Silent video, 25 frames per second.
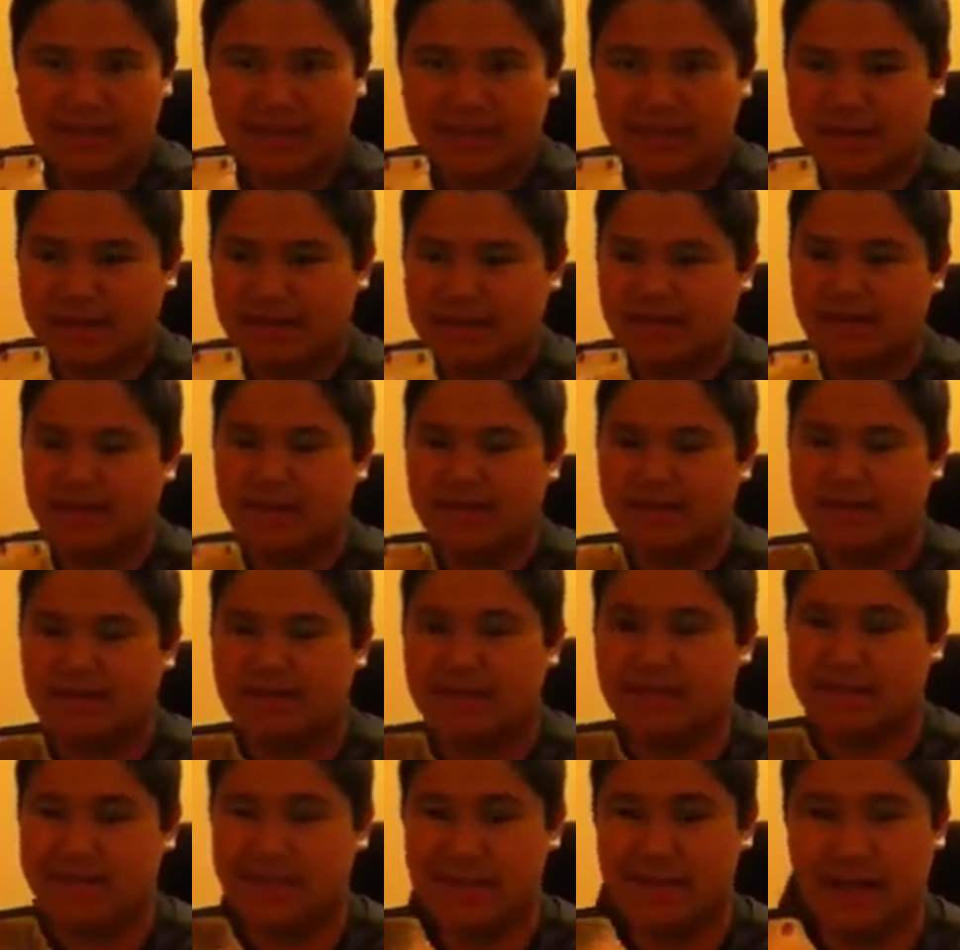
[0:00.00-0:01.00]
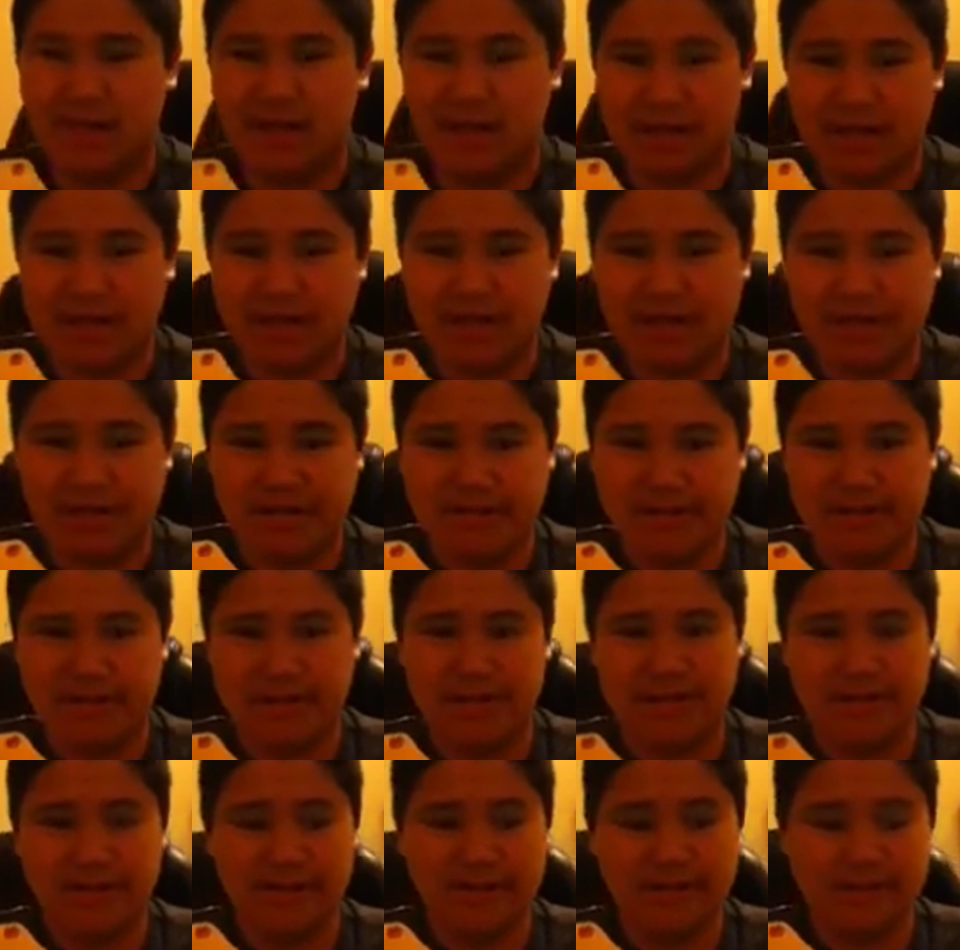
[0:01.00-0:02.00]
I think. It's
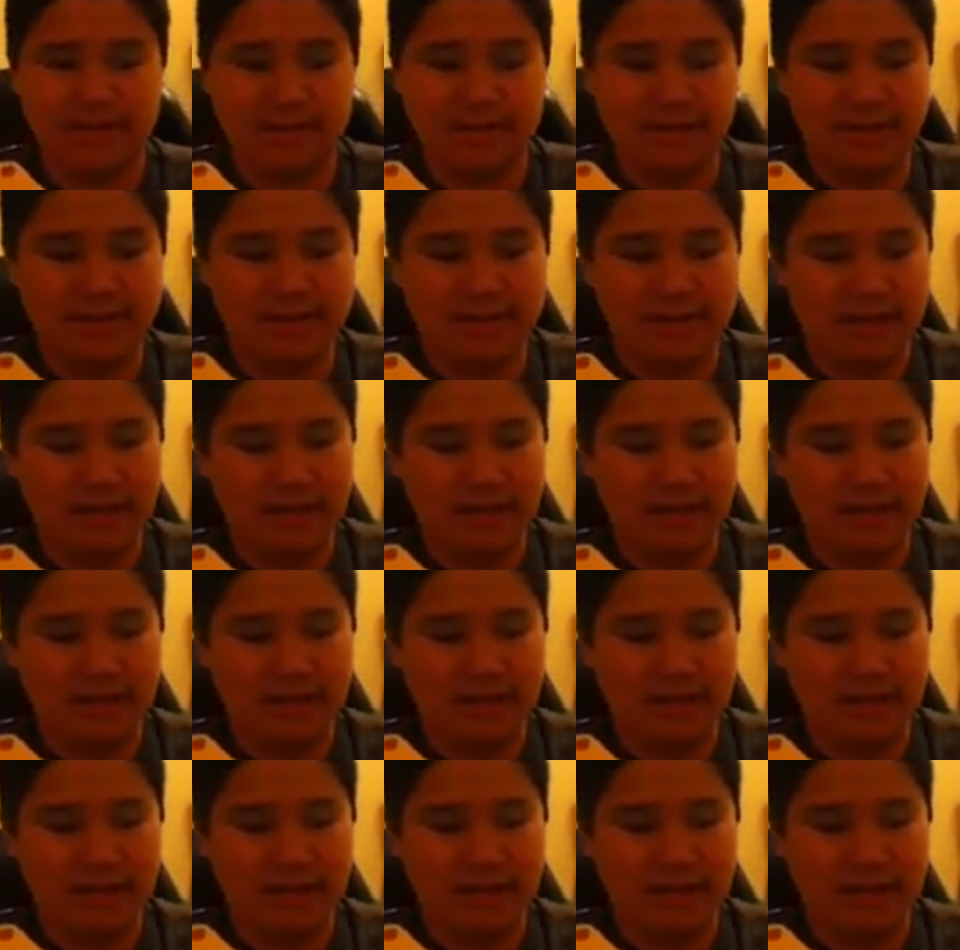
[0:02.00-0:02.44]
Treced.